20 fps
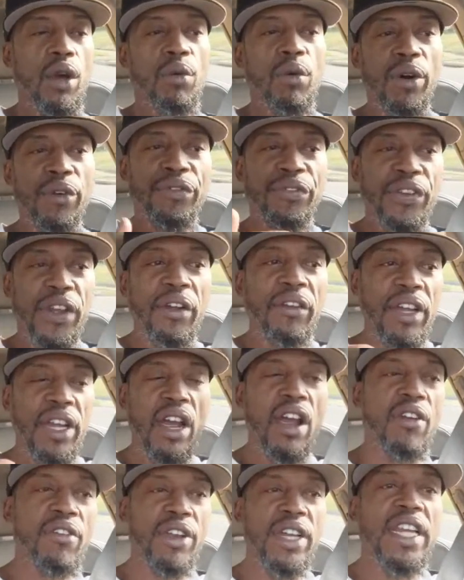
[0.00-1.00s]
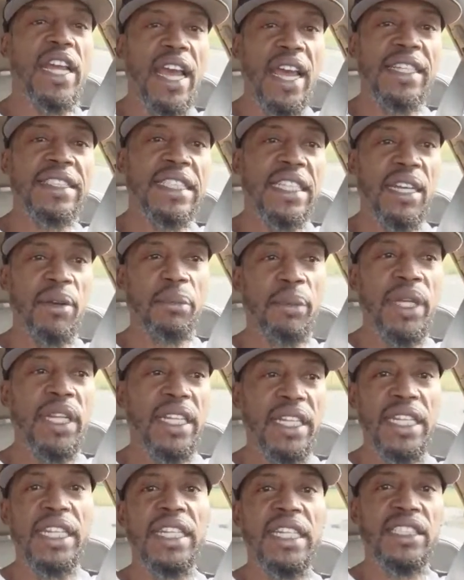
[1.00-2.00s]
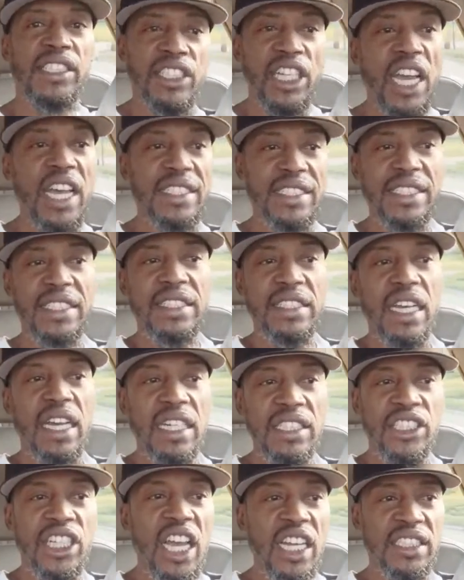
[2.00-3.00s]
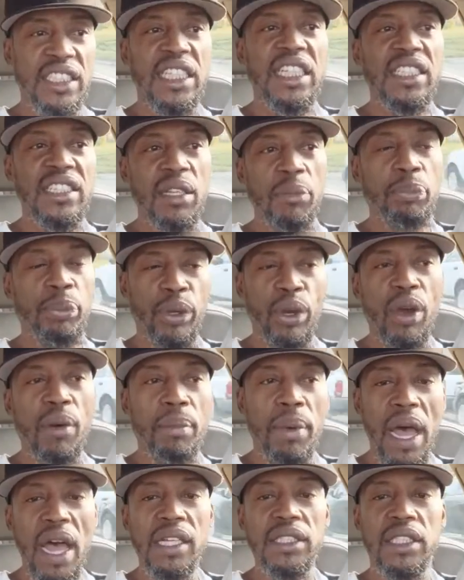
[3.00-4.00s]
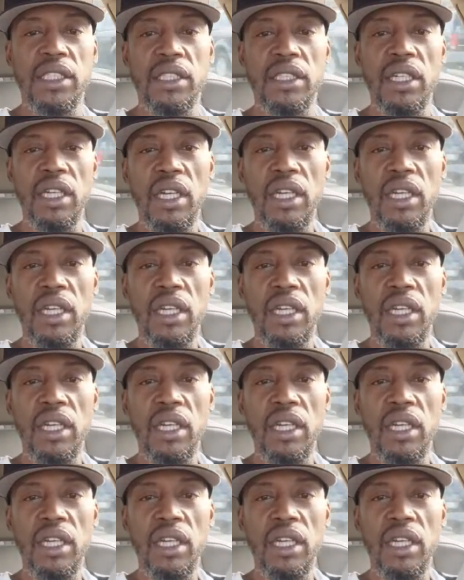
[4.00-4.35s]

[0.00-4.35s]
Fury already has the ability to adjust. He's a pure boxer.